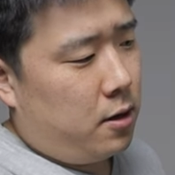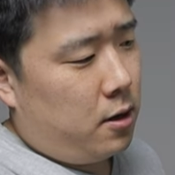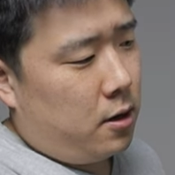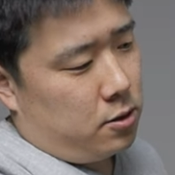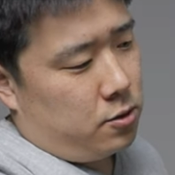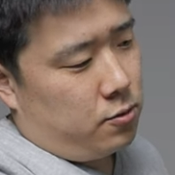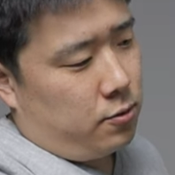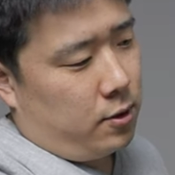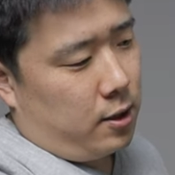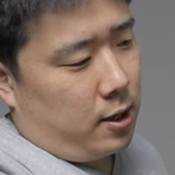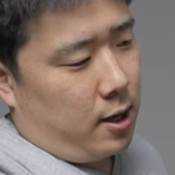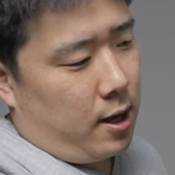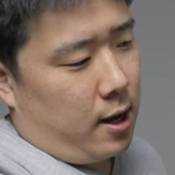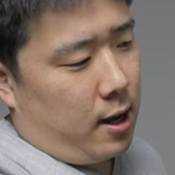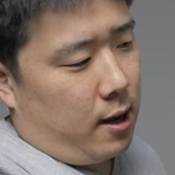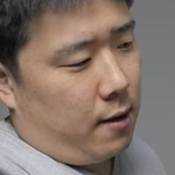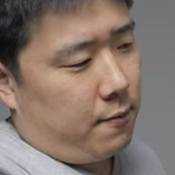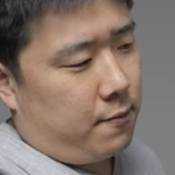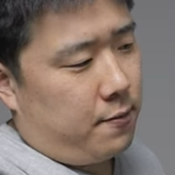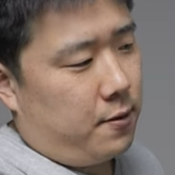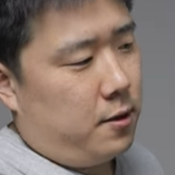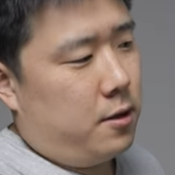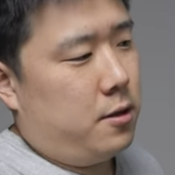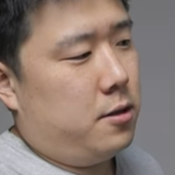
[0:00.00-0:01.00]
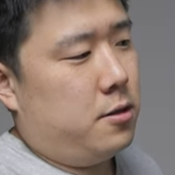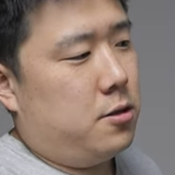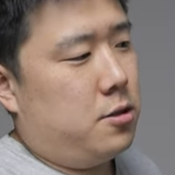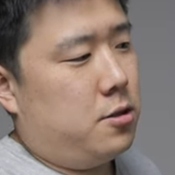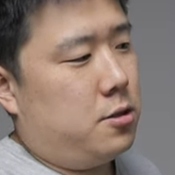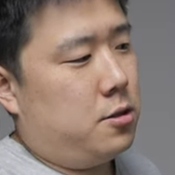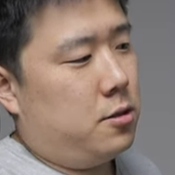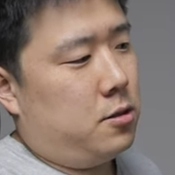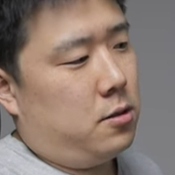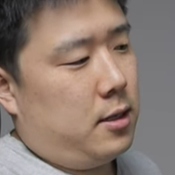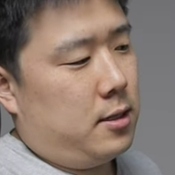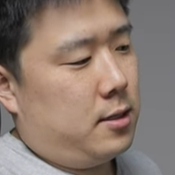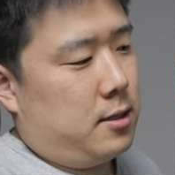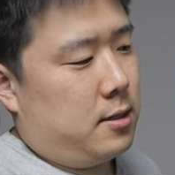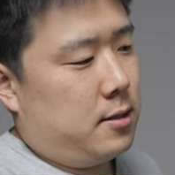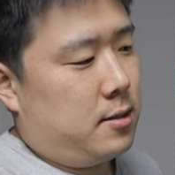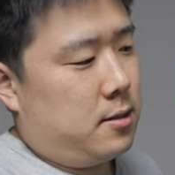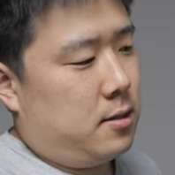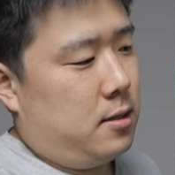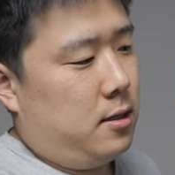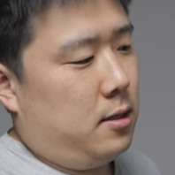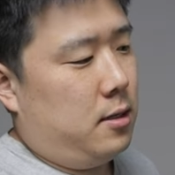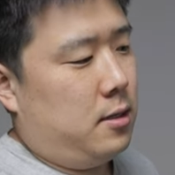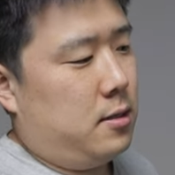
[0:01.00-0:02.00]
two and a half inch S S
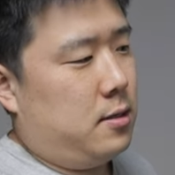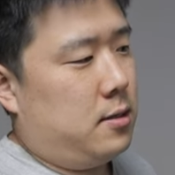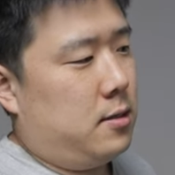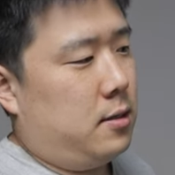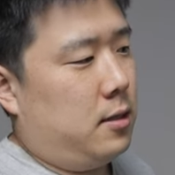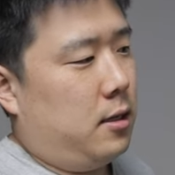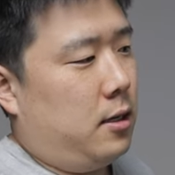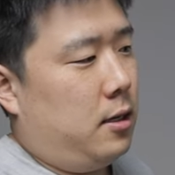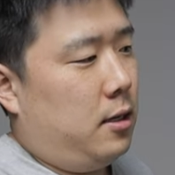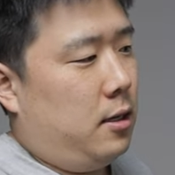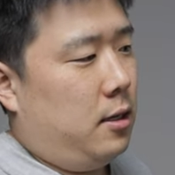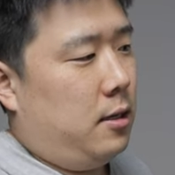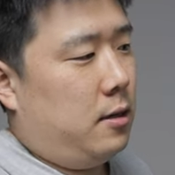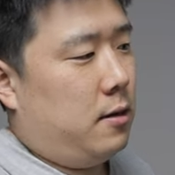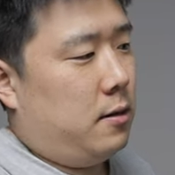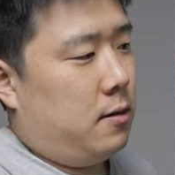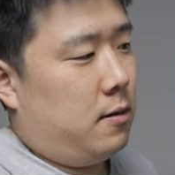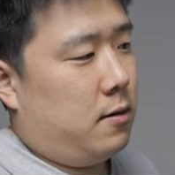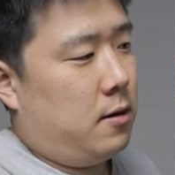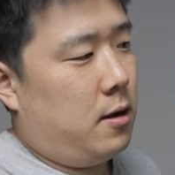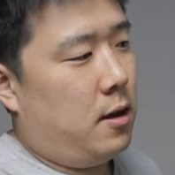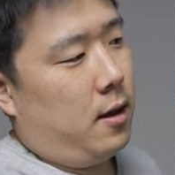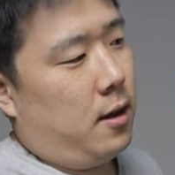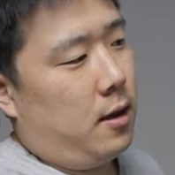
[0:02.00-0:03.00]
Ds here,